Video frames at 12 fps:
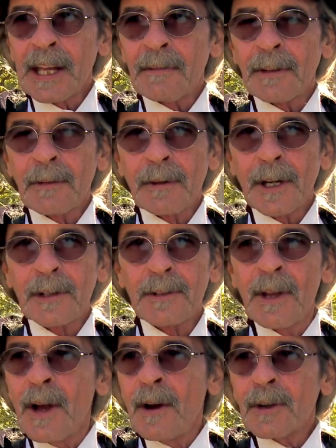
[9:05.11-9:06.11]
with someone who
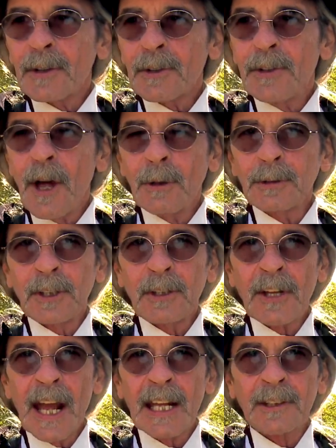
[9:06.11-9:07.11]
watches those
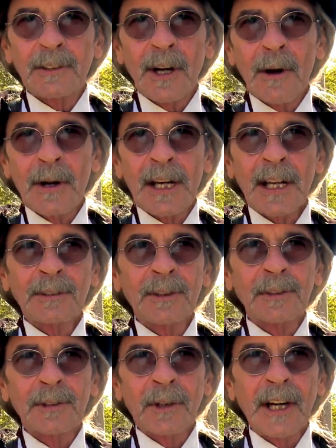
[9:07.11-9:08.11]
shows, is
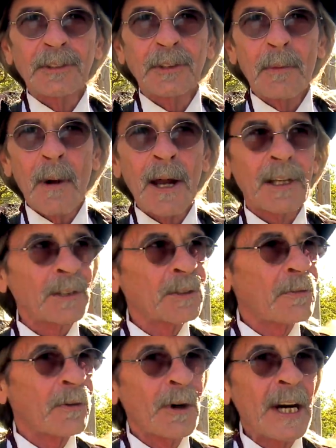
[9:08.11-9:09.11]
that their
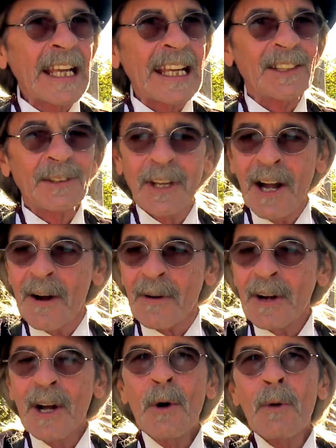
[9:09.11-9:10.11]

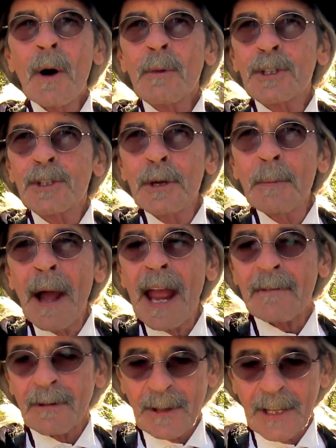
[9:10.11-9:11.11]
information base
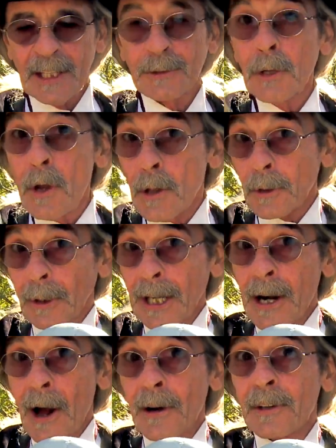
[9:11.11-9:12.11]
is so
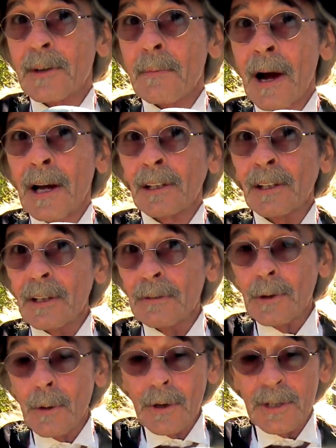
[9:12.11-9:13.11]
fundamentally
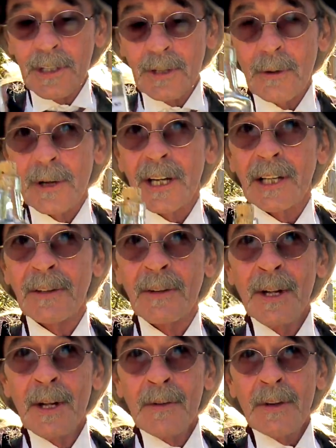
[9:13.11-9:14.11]
out of sync with
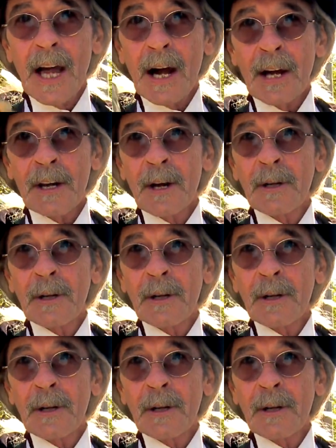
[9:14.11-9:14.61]
reality.